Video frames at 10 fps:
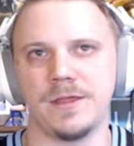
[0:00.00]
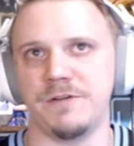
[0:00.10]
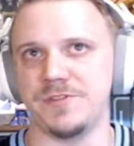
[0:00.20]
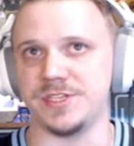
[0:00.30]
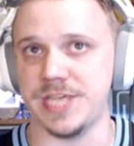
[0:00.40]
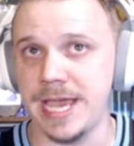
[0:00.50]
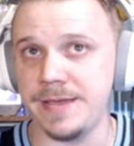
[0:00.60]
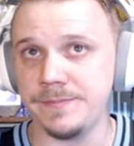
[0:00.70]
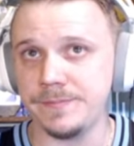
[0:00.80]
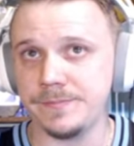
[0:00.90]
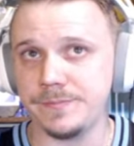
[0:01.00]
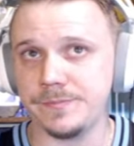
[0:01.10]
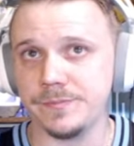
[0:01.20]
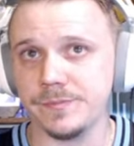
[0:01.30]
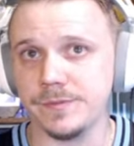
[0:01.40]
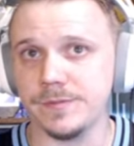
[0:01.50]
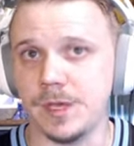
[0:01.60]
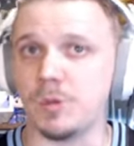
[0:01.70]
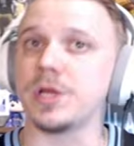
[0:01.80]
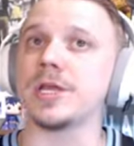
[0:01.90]
of the day.
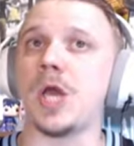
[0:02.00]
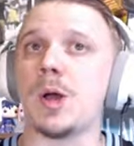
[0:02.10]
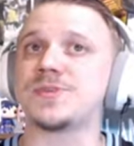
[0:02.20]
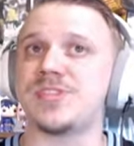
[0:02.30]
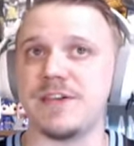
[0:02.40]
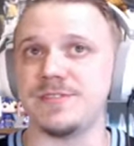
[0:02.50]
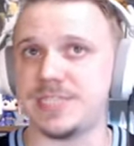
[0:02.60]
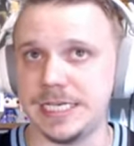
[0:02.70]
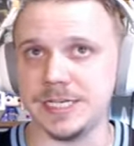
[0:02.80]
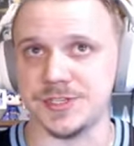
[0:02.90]
And we're going to go up 17 to